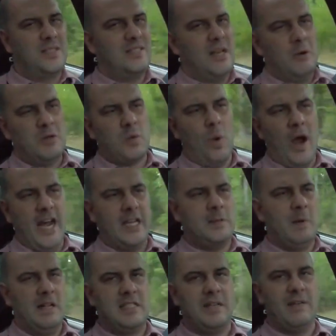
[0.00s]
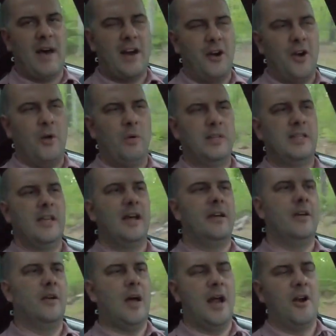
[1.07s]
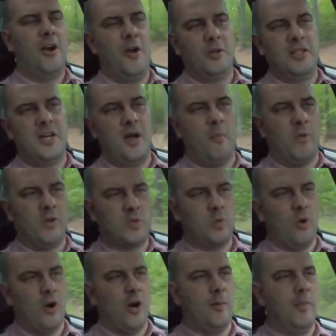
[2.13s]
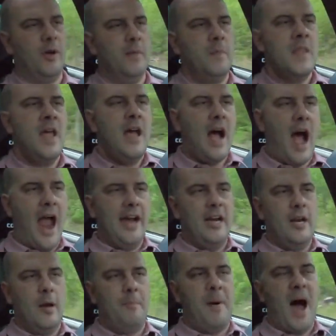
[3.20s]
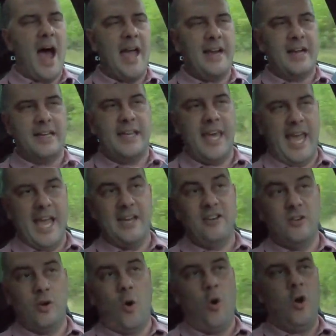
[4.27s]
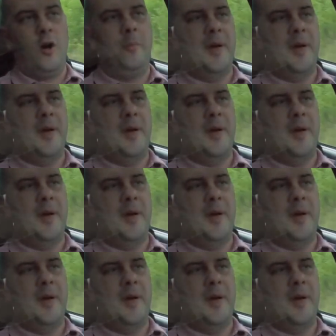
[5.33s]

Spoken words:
It was way expensive. I don't know what the numbers were, but I ended up buying a Canton oil